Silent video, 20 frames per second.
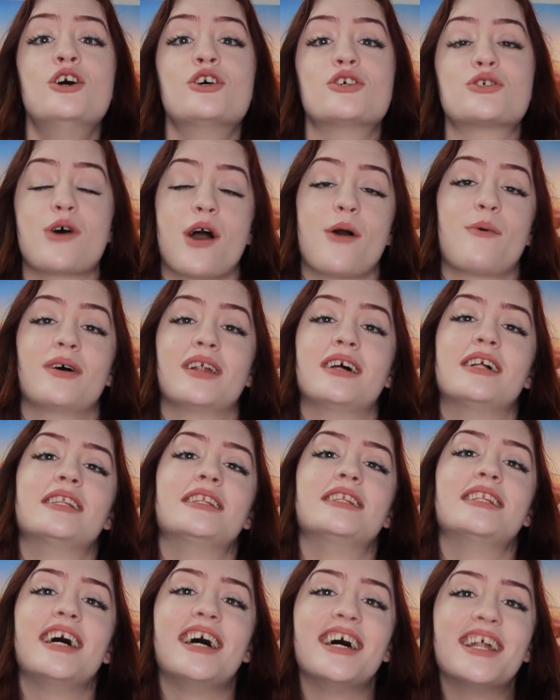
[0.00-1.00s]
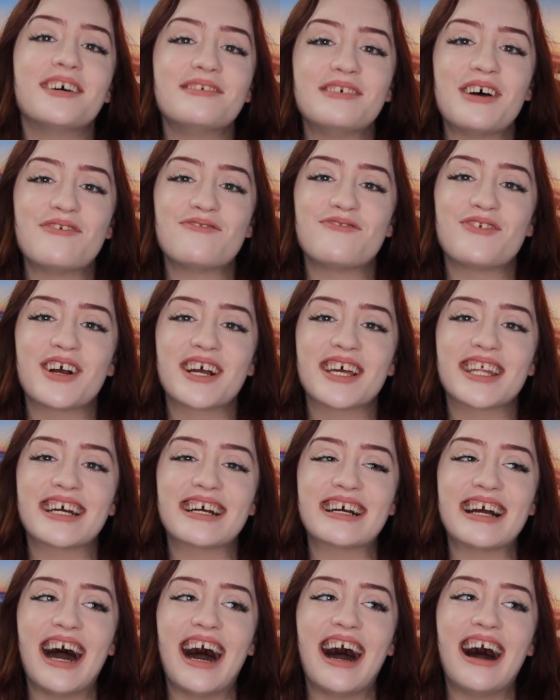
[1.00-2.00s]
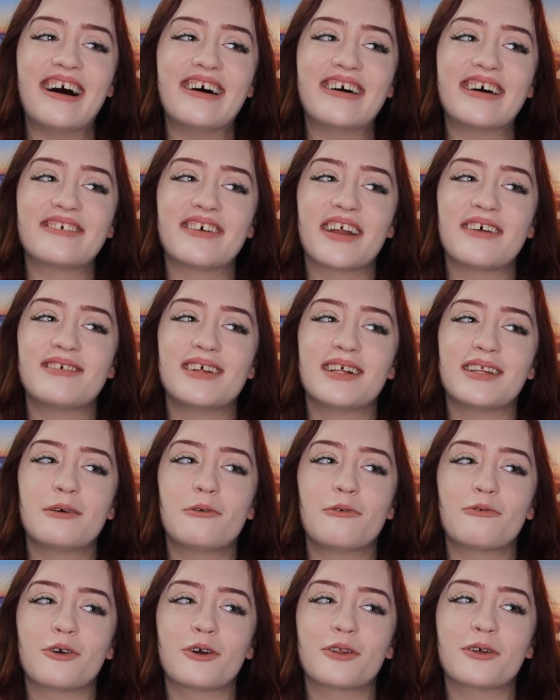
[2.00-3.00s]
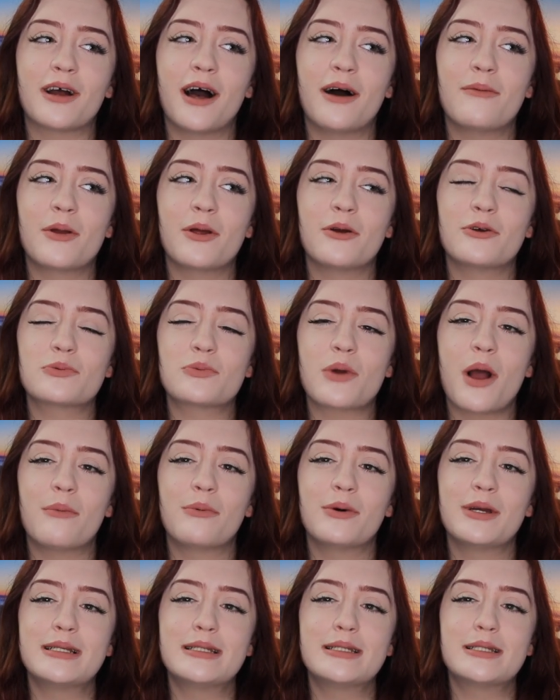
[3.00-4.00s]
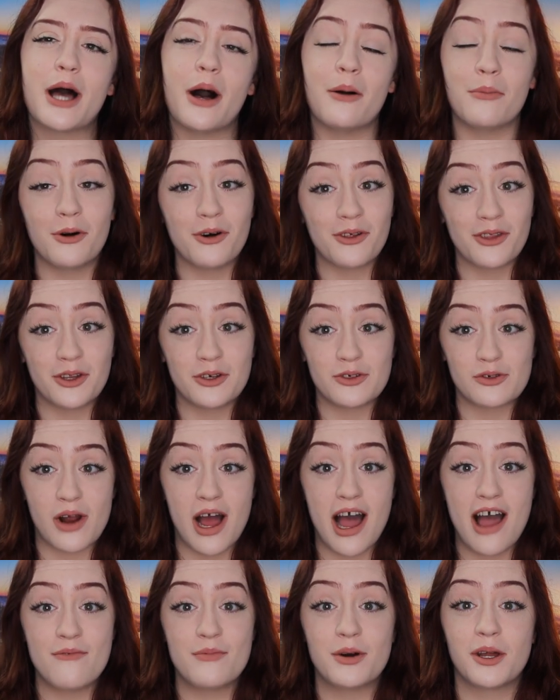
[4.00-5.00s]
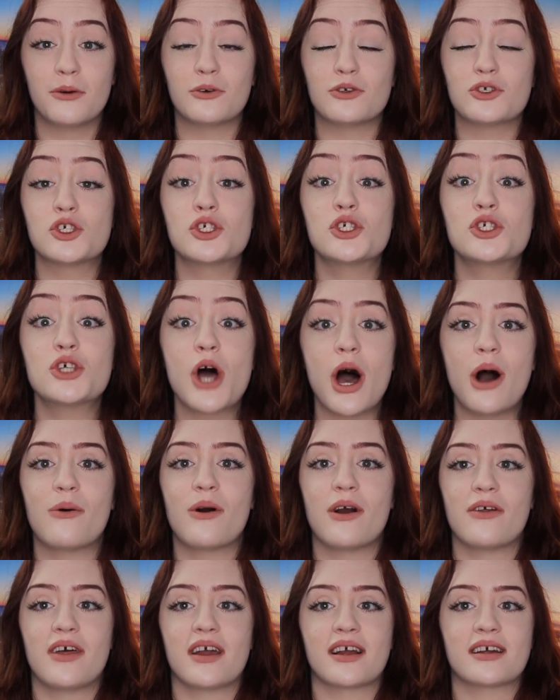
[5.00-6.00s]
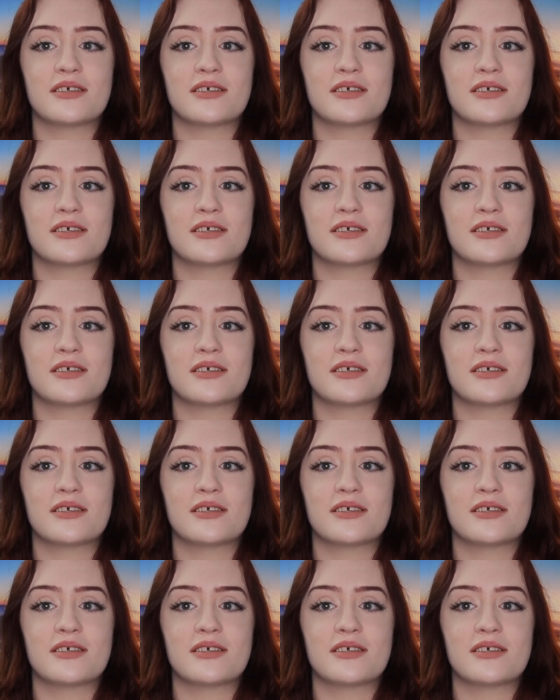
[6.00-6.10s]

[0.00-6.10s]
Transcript: So I went a little bit further out. And when I mean a little bit further out, I mean it was probably double the drive, but it was so worth it